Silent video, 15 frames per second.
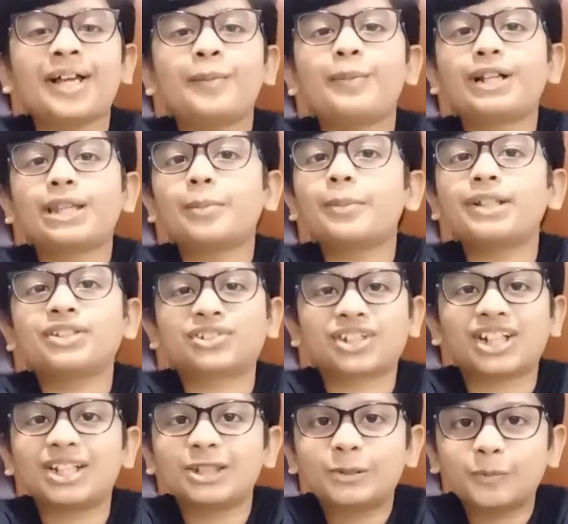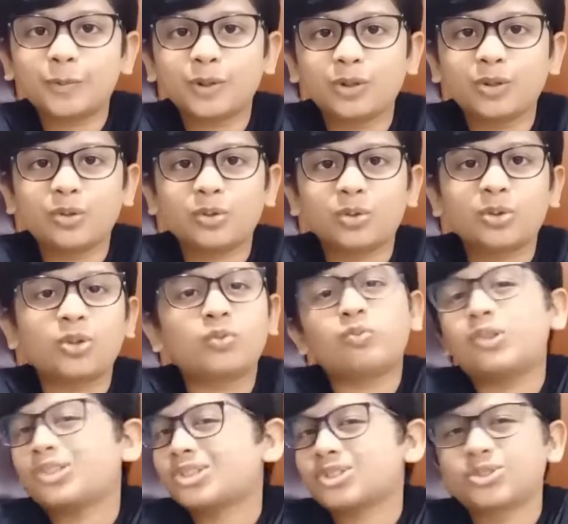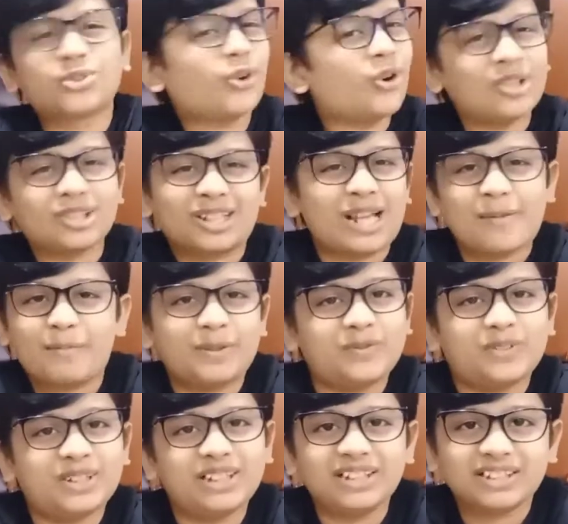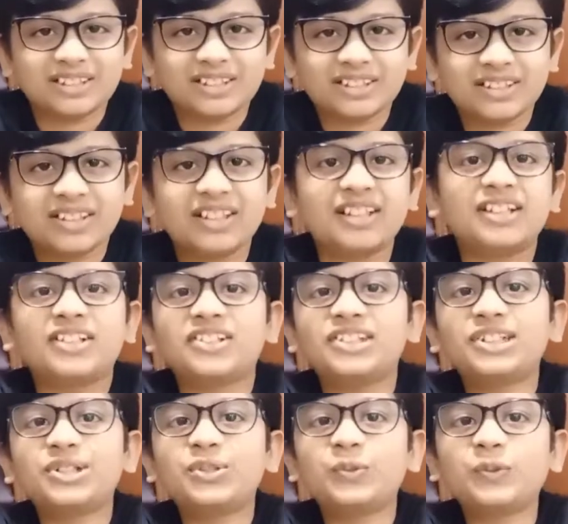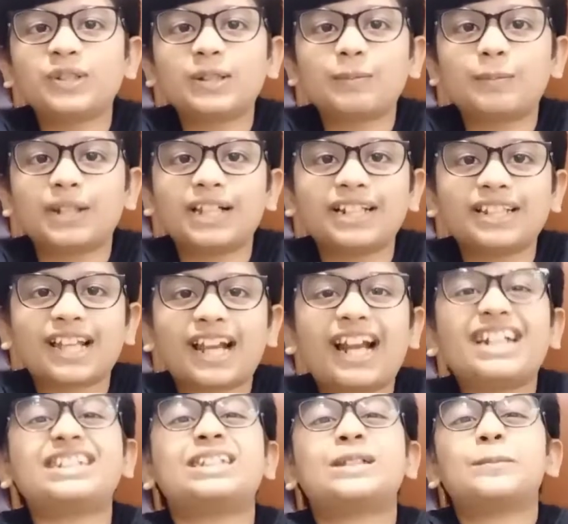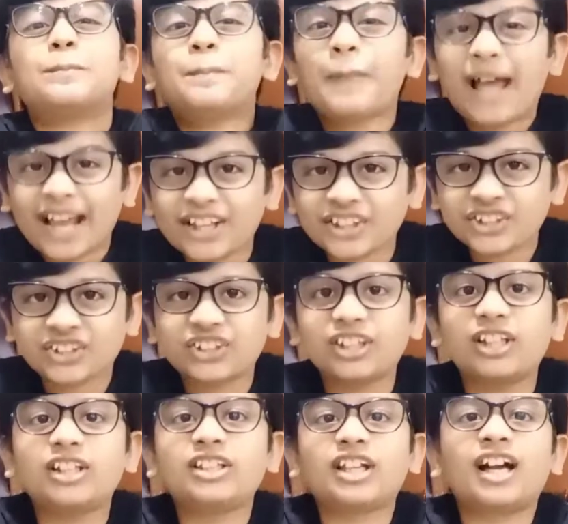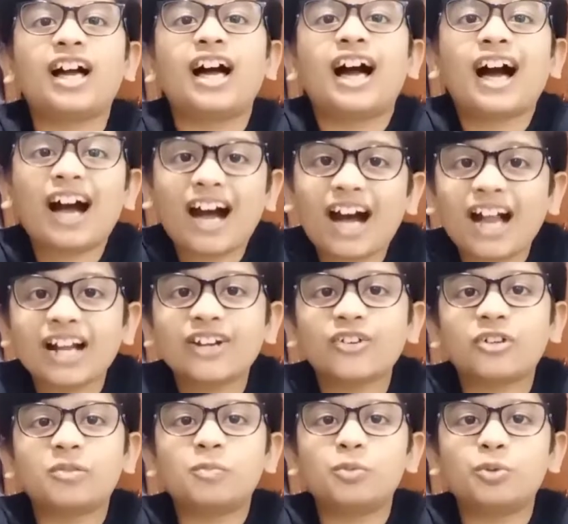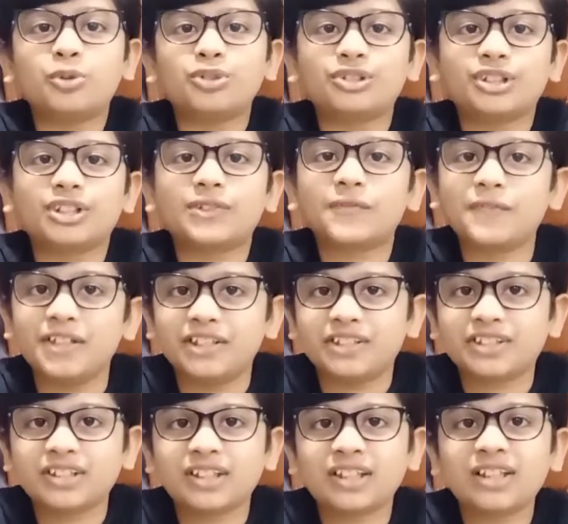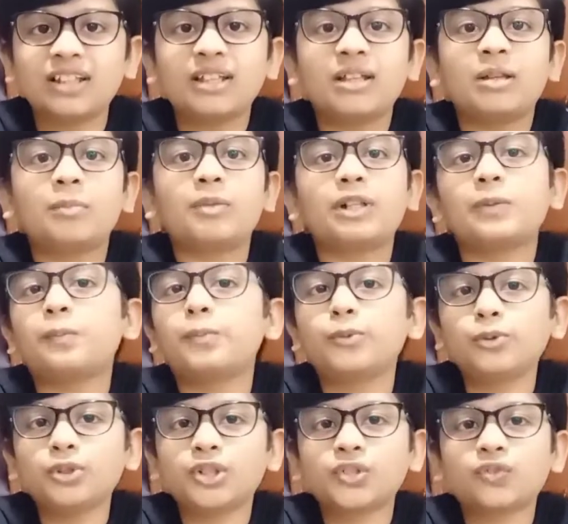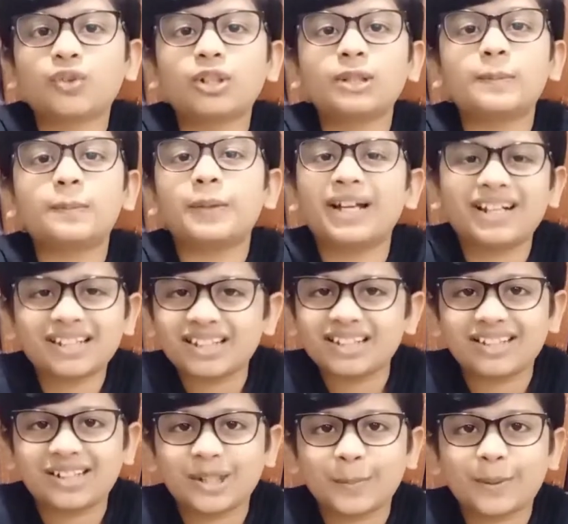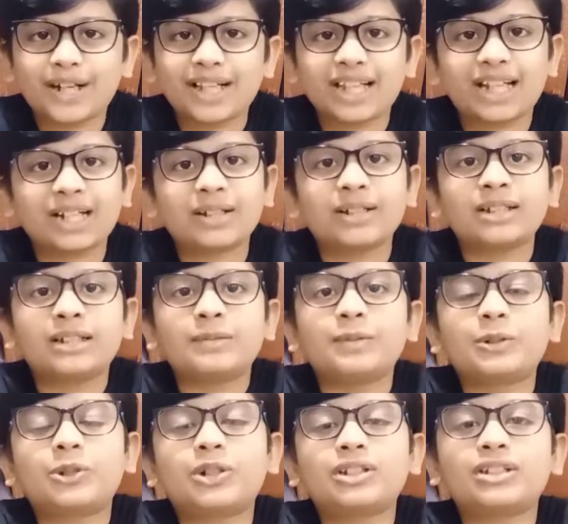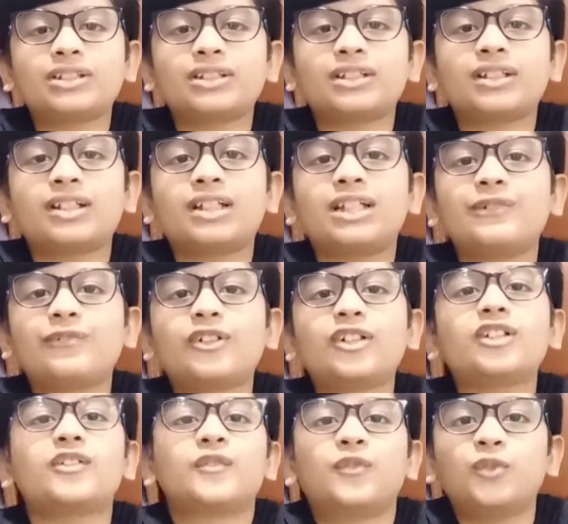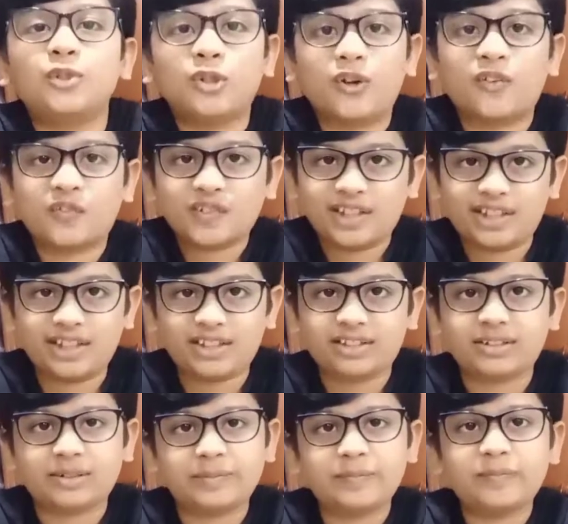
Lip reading: But Ms Trunchbull though was not happy with this. She took the plate and smashed it hard on Bruce's face. But Bruce was barely hurt by that because he was full of cake.